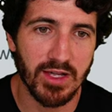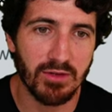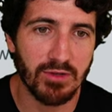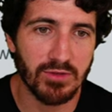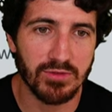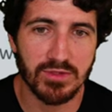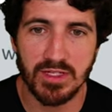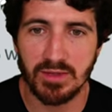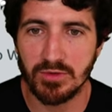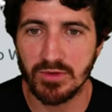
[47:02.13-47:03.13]
download to
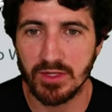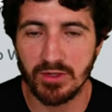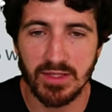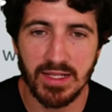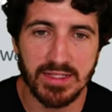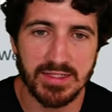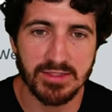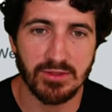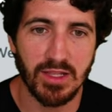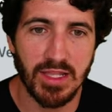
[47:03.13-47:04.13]
stay up to date on the
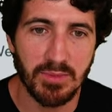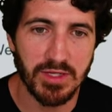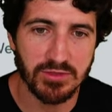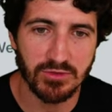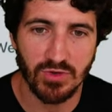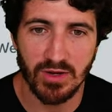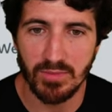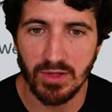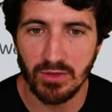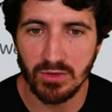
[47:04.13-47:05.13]
latest on Llama. Subscribe
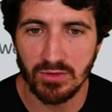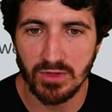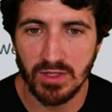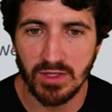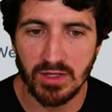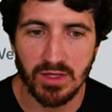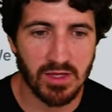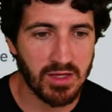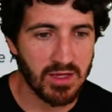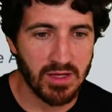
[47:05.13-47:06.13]
below.
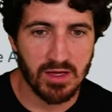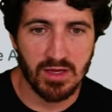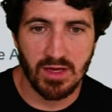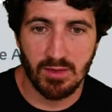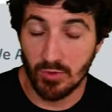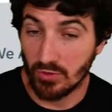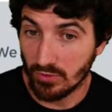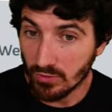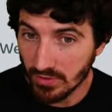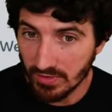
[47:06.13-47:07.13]
I'm gonna
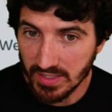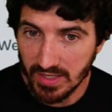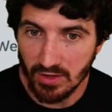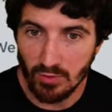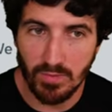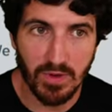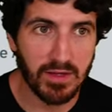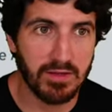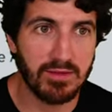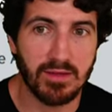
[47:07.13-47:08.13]
do that right now,
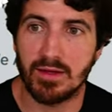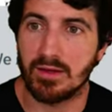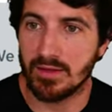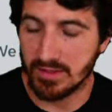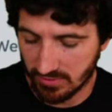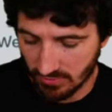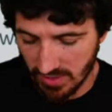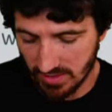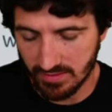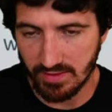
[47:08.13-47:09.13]
but that's
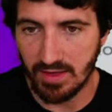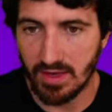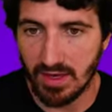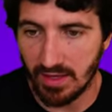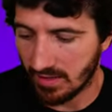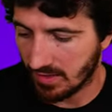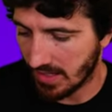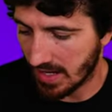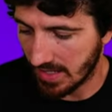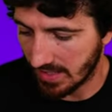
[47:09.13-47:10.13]
great. And I